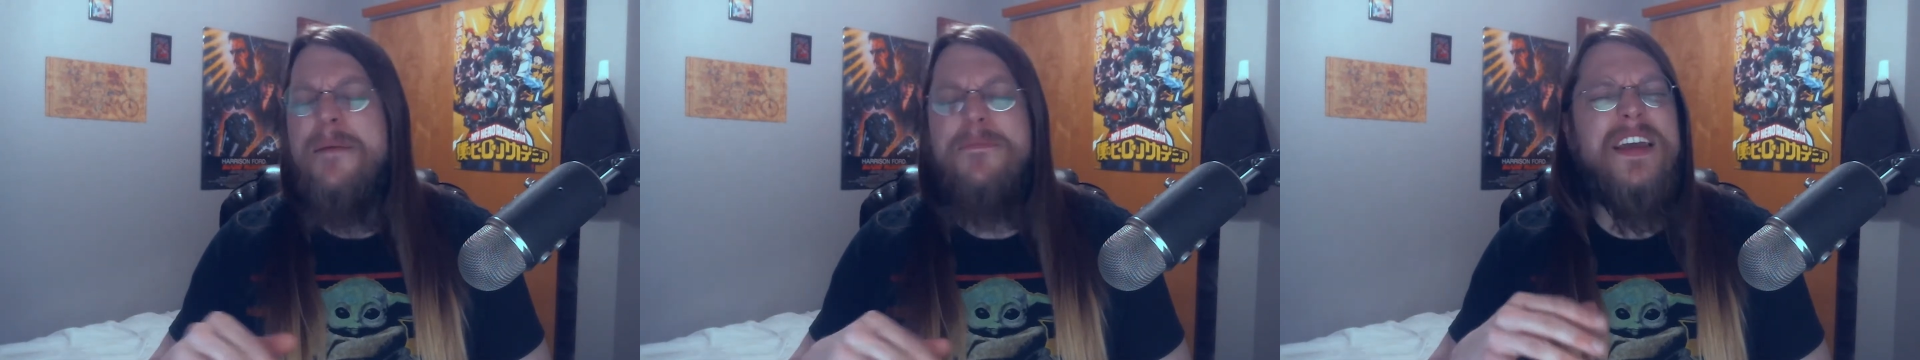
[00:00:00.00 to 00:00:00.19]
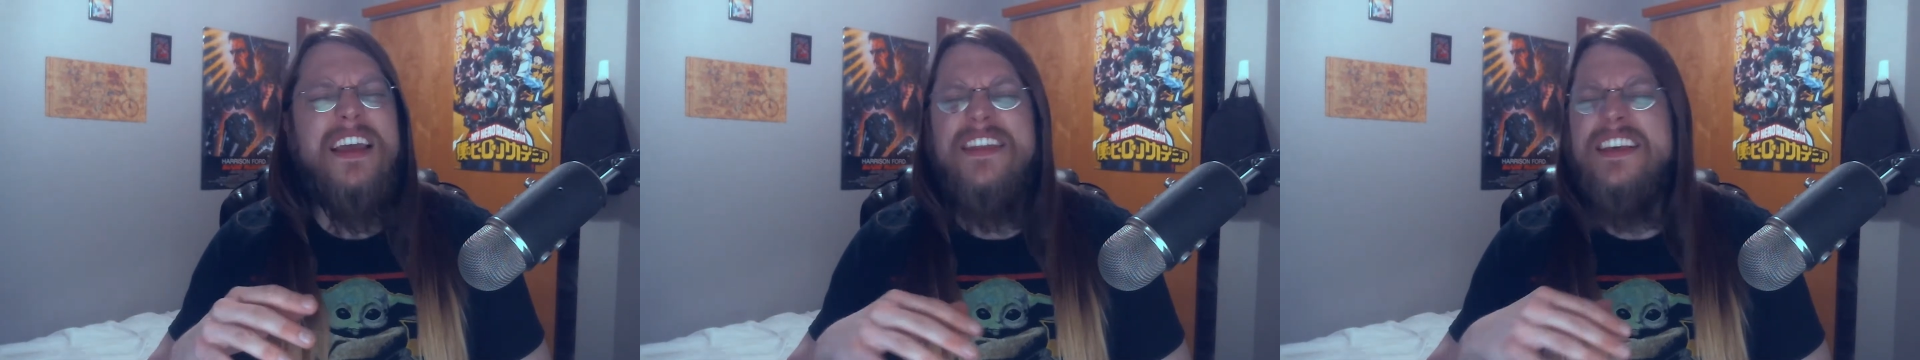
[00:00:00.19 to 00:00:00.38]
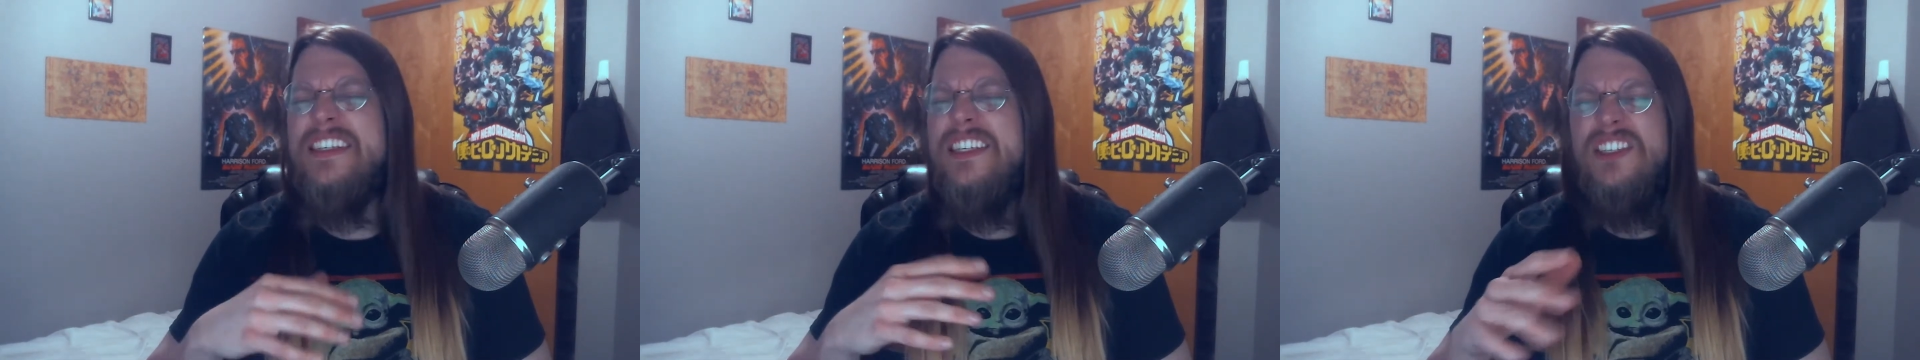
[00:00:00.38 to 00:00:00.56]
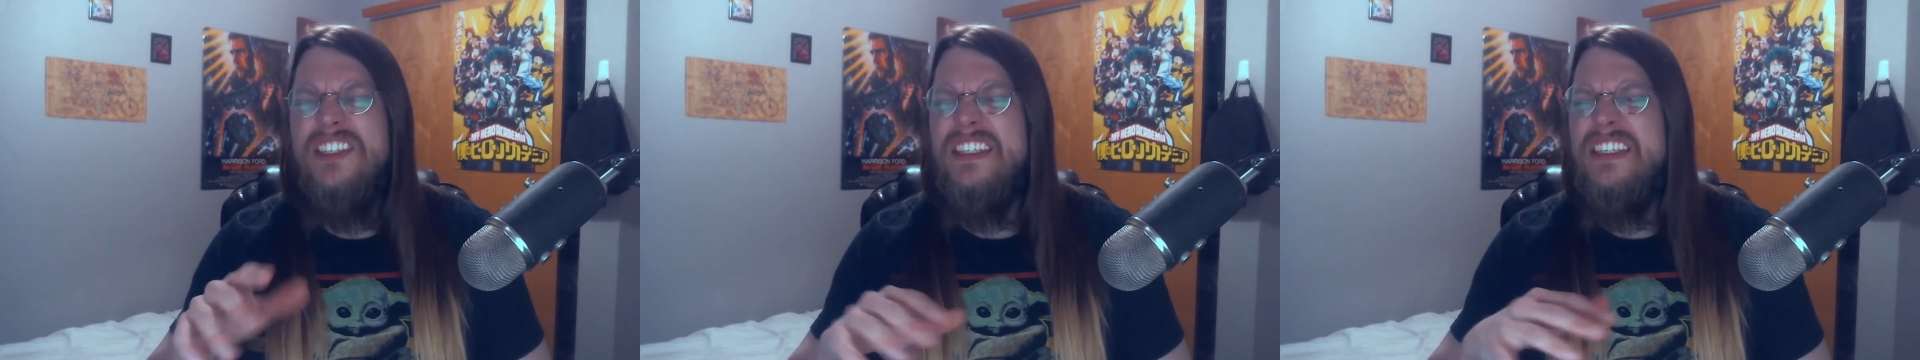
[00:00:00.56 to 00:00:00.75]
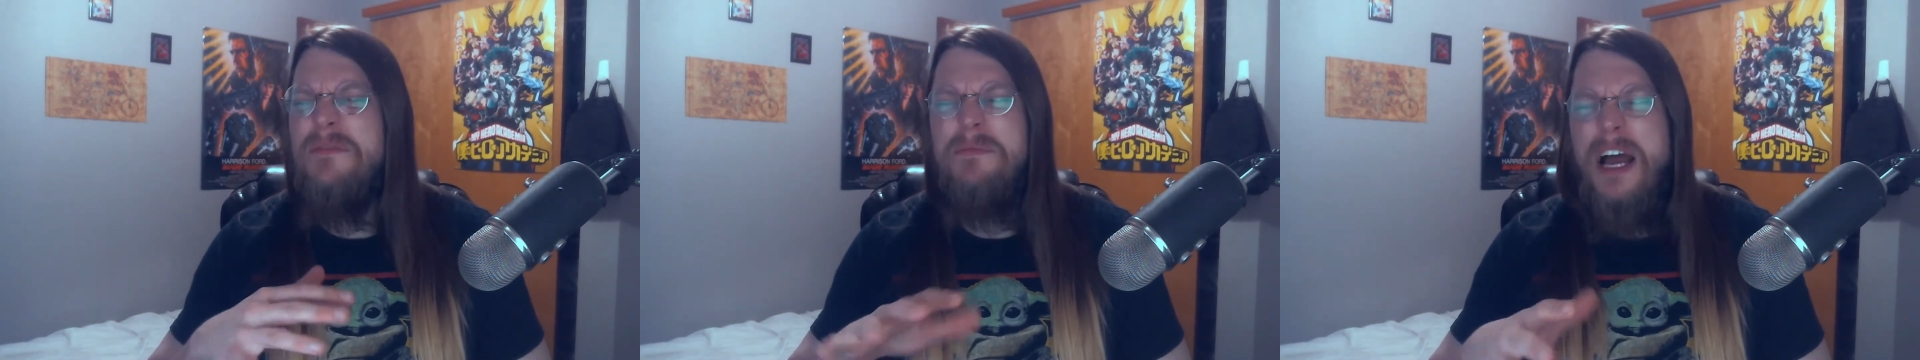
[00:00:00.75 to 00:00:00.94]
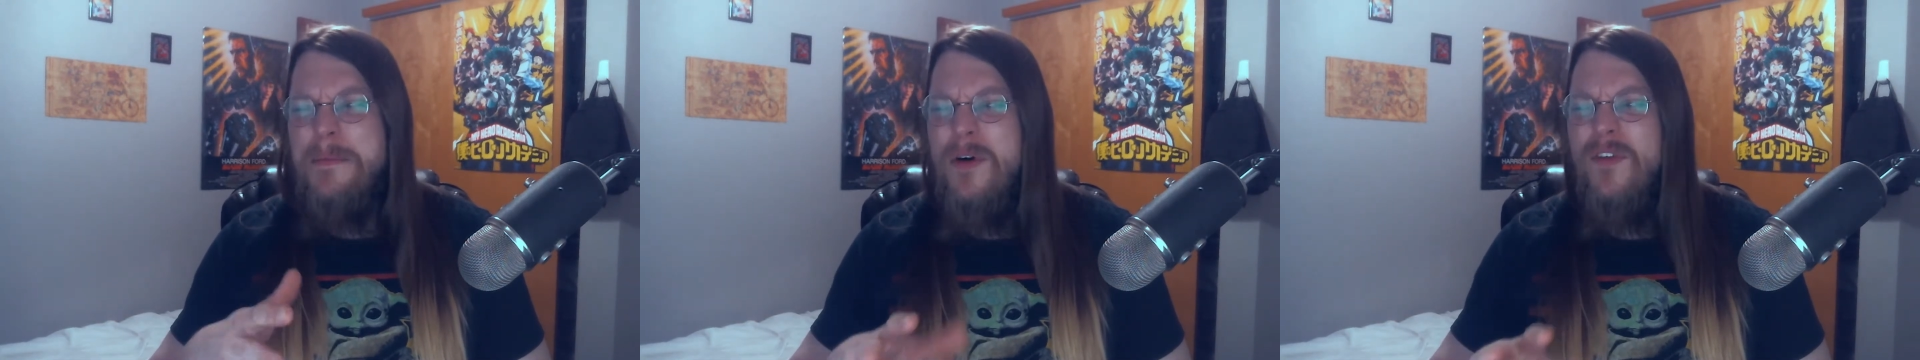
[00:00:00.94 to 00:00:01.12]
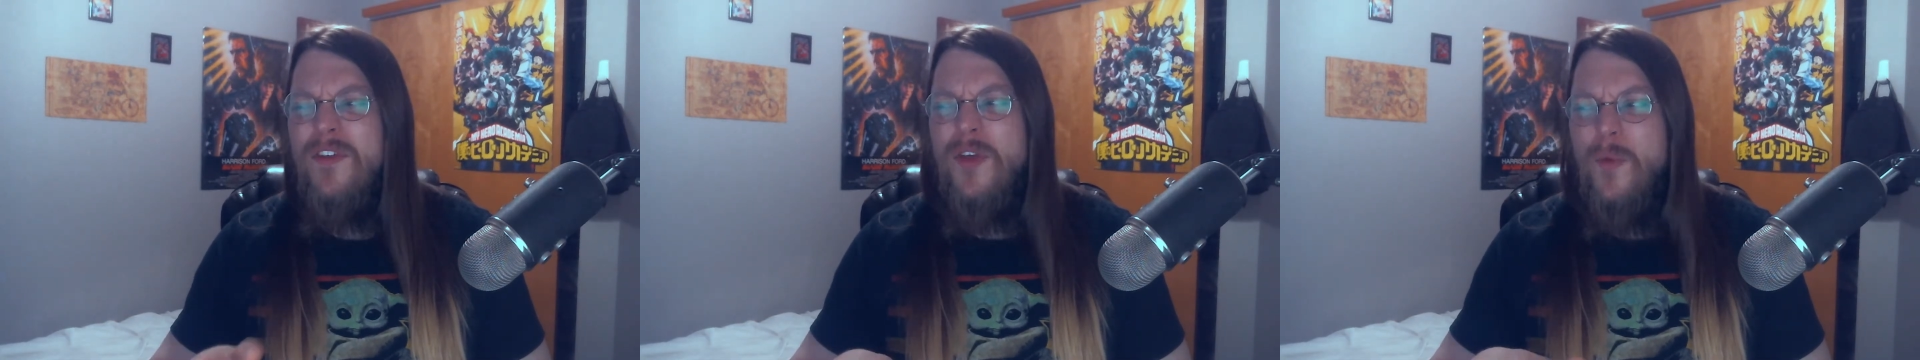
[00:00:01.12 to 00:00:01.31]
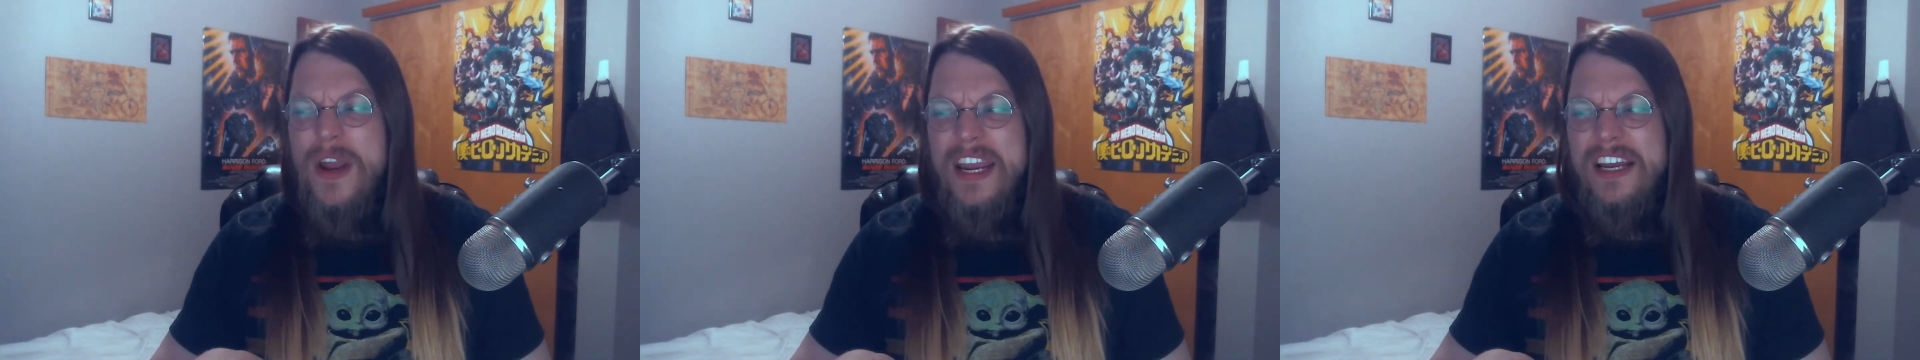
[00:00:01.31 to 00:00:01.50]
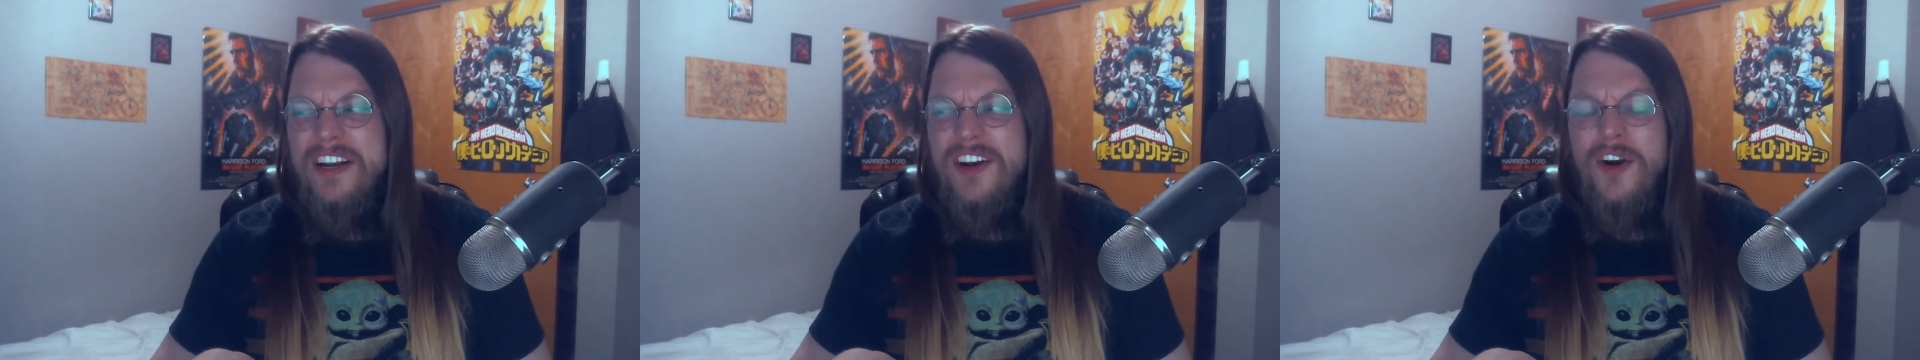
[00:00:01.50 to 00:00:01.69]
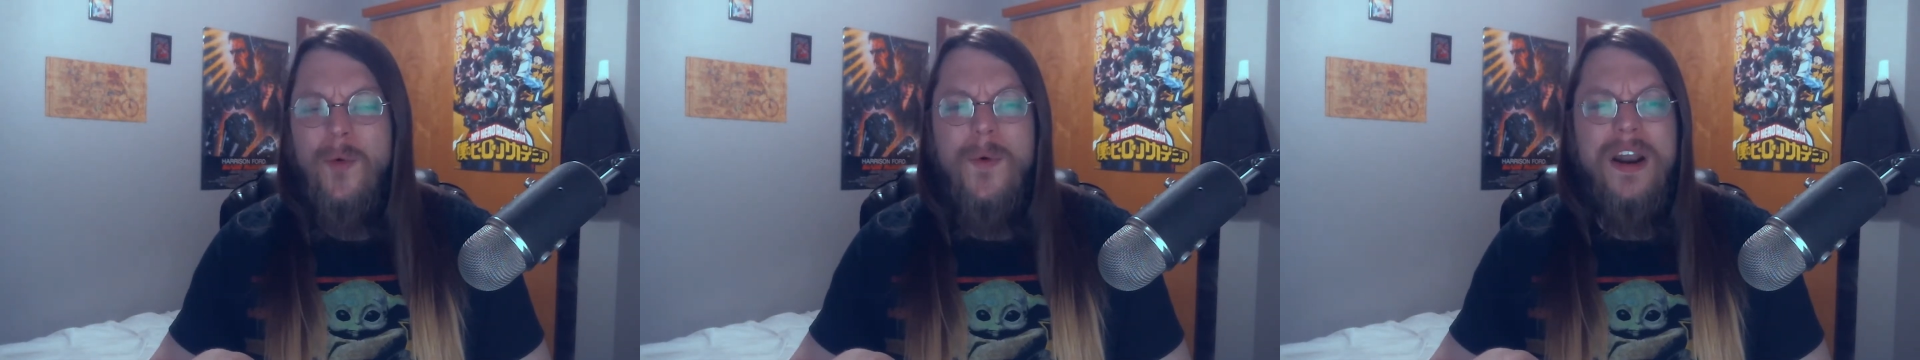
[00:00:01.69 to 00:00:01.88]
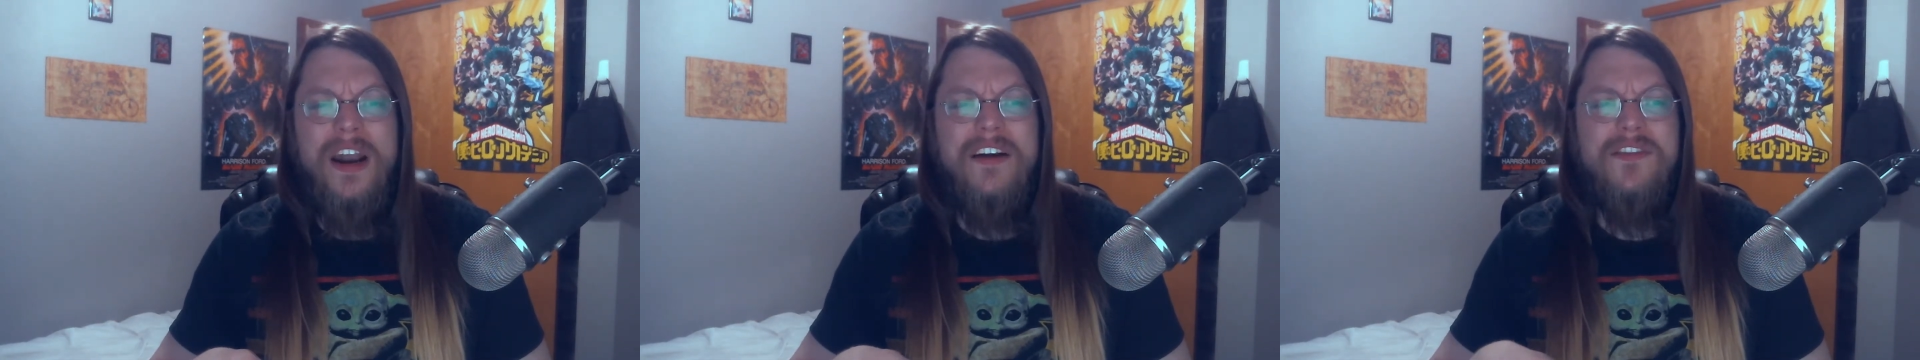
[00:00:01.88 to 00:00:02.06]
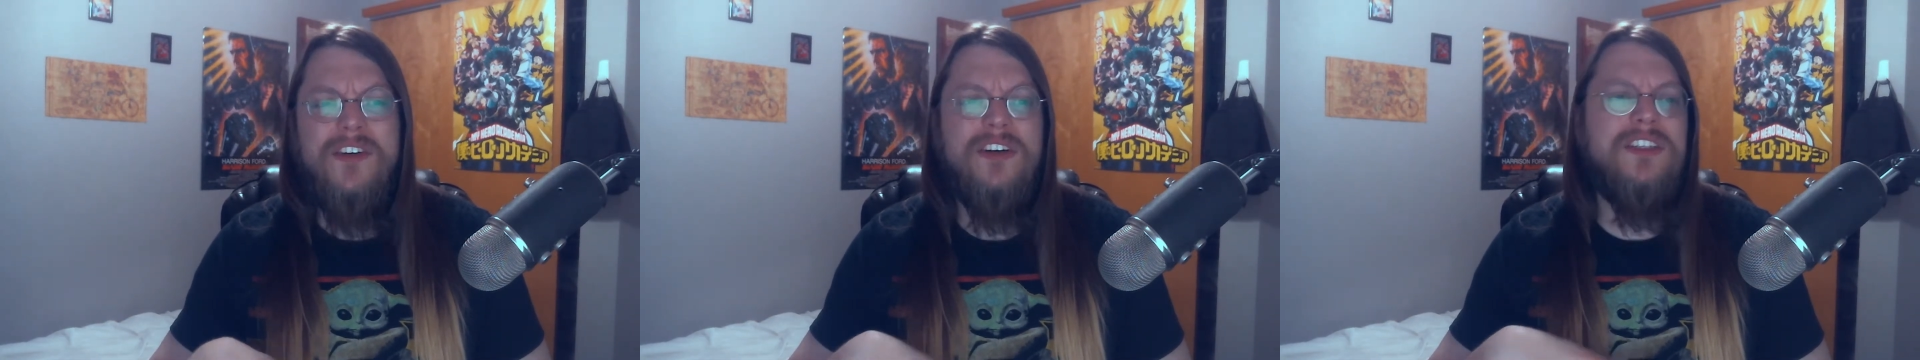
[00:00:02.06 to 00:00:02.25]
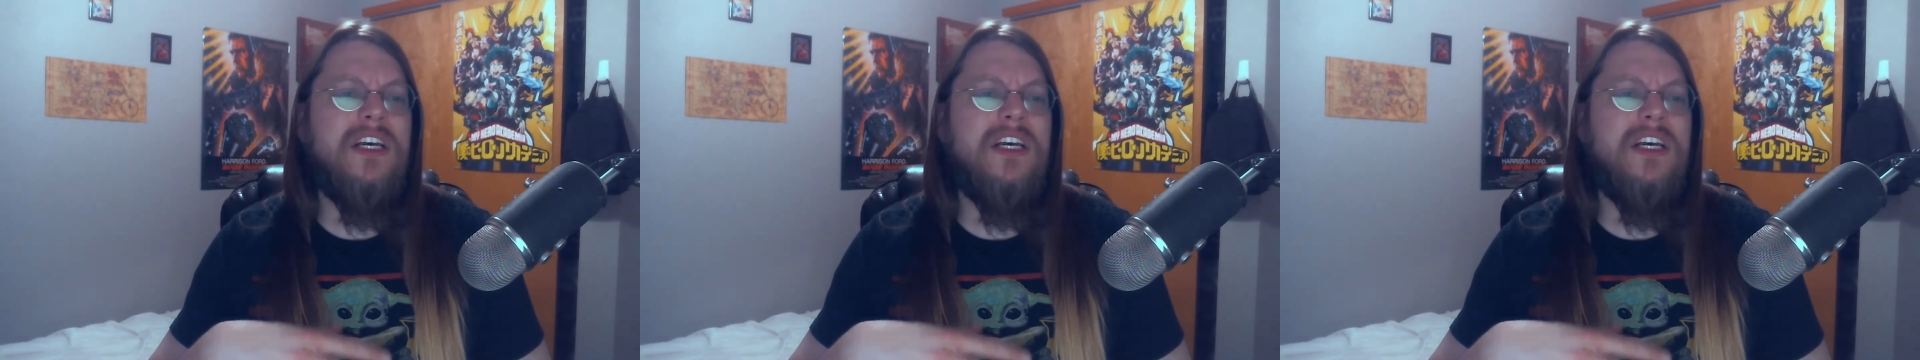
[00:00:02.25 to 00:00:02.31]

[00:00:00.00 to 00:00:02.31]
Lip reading: I'm thinking this is sometime over the weekend or whatever,